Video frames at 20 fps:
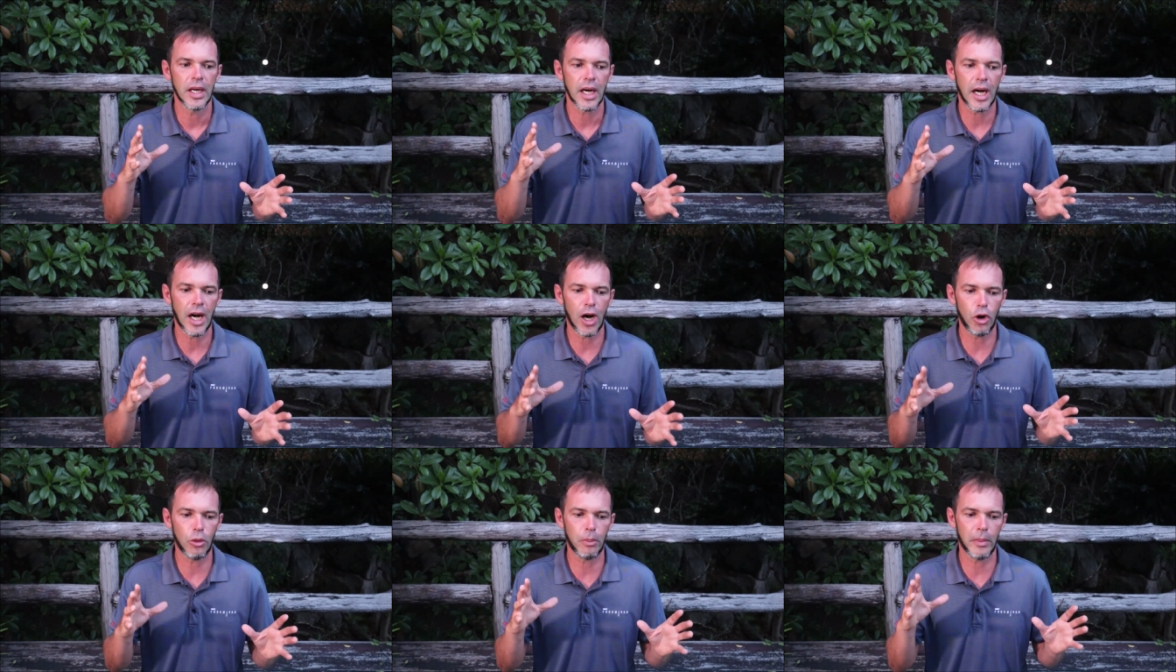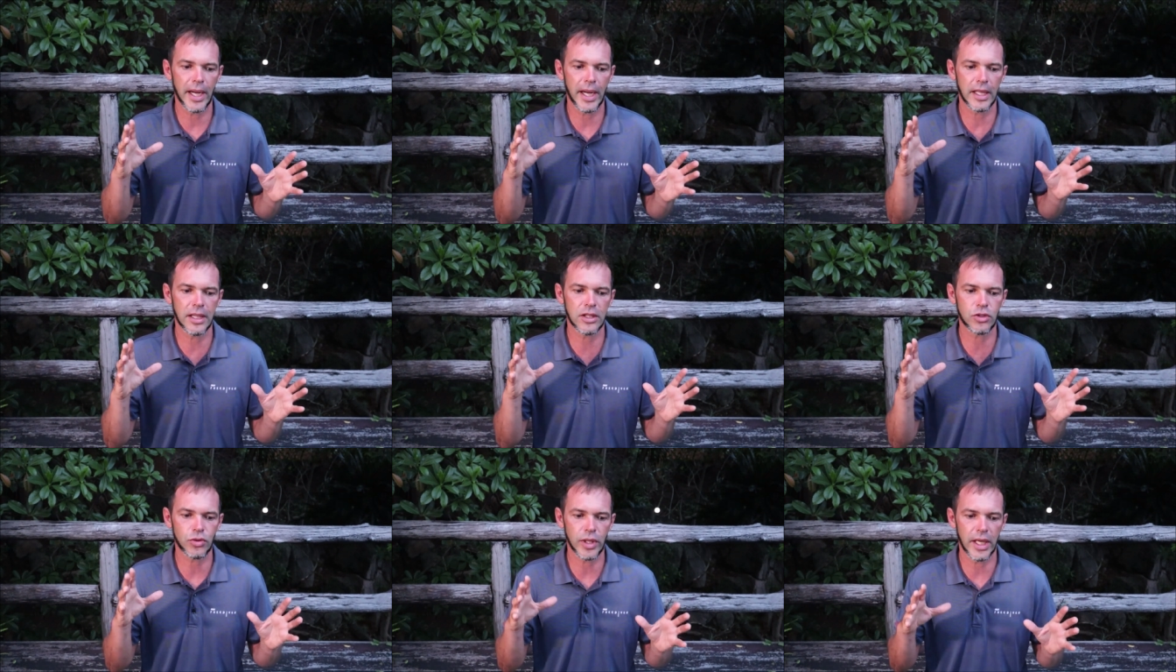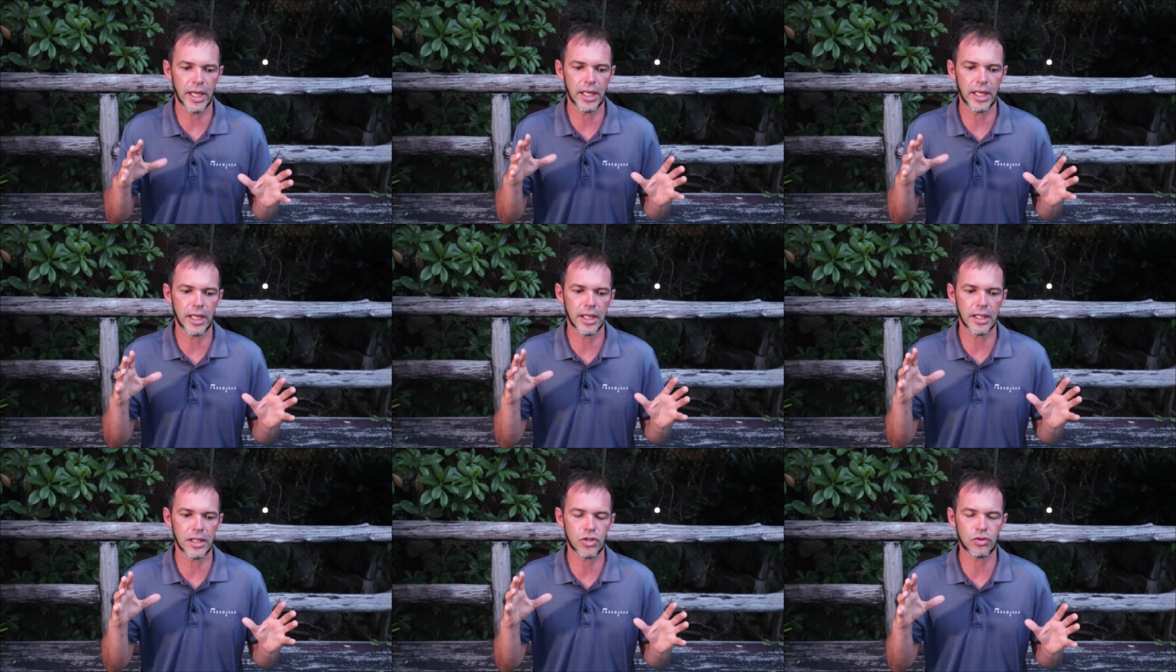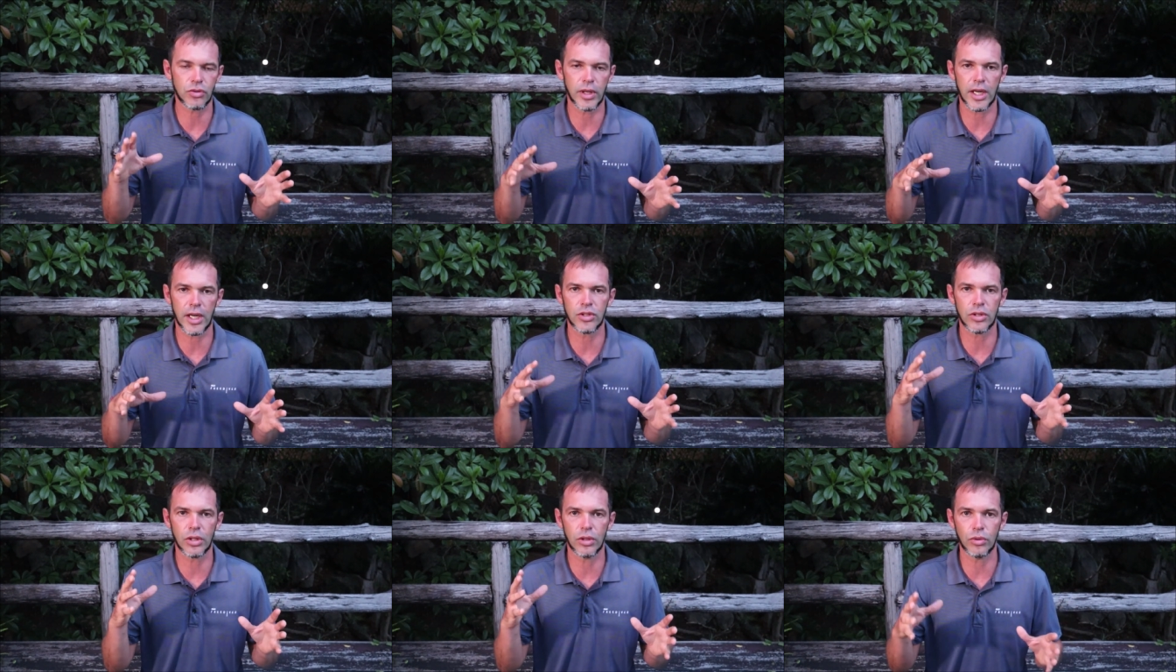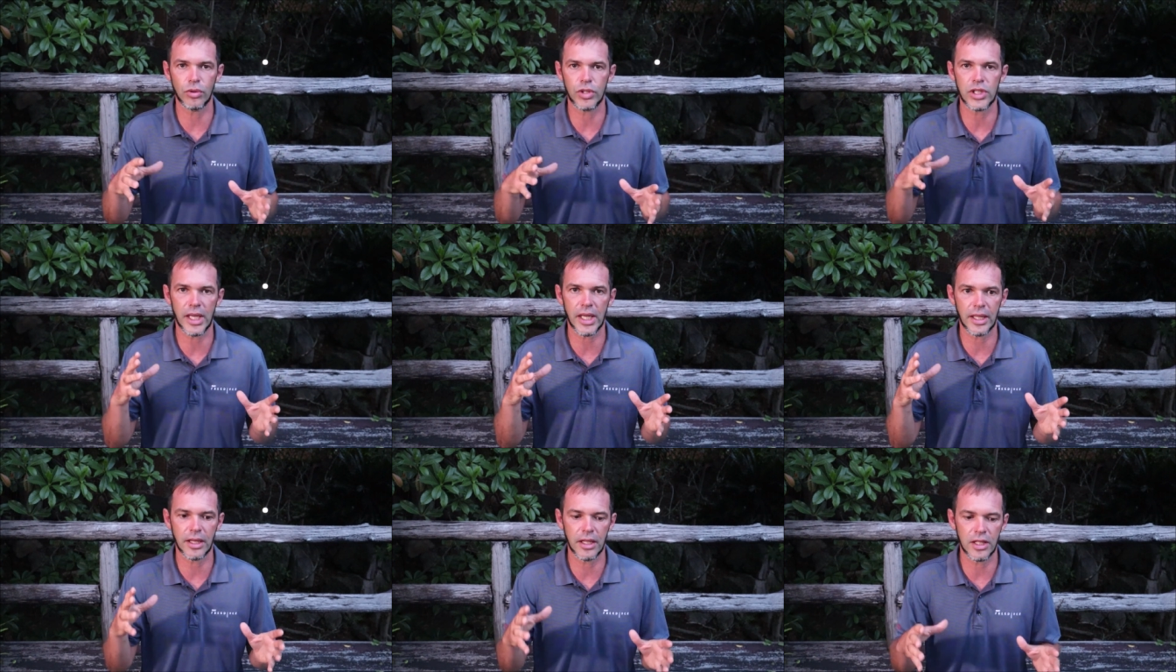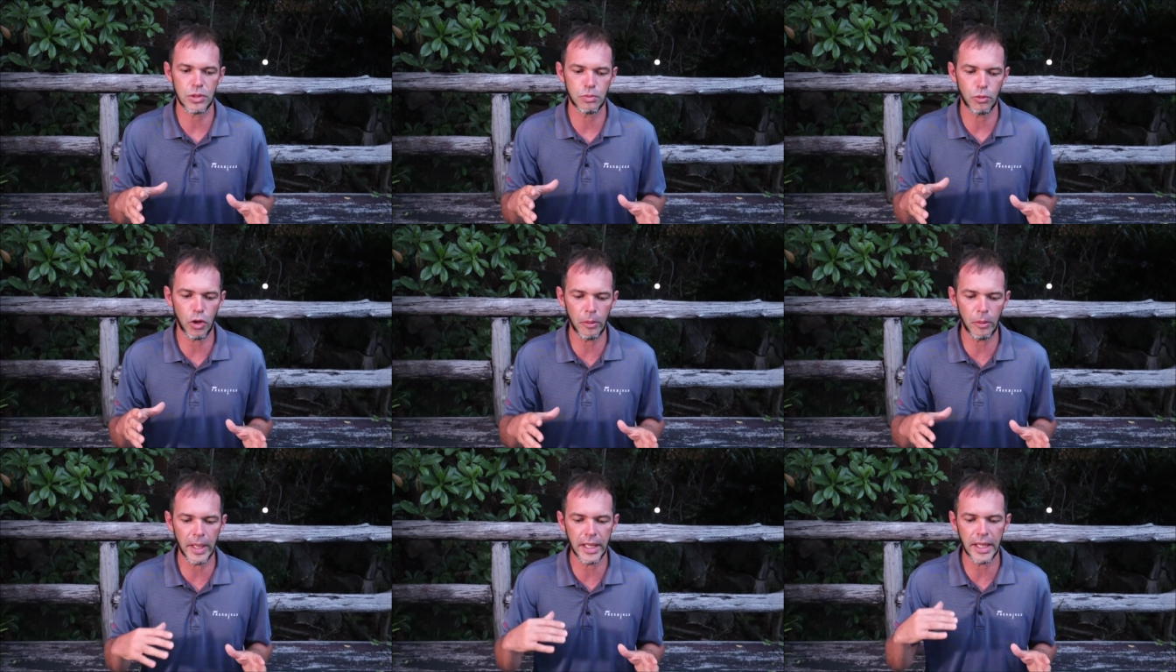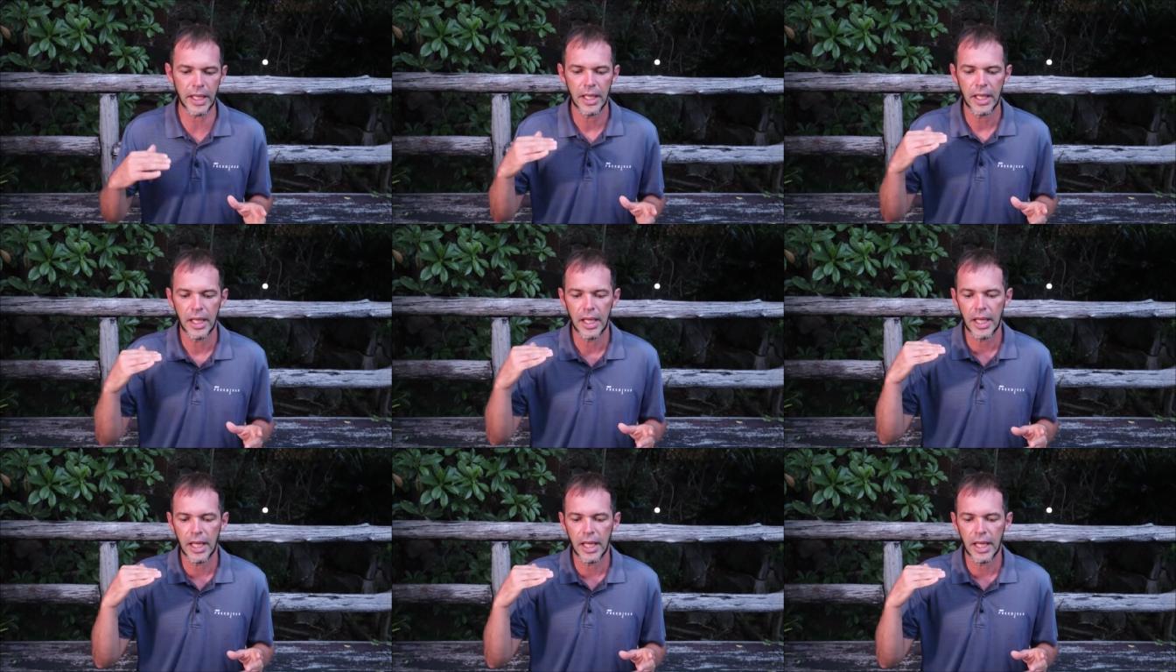how my training structure looks at this moment,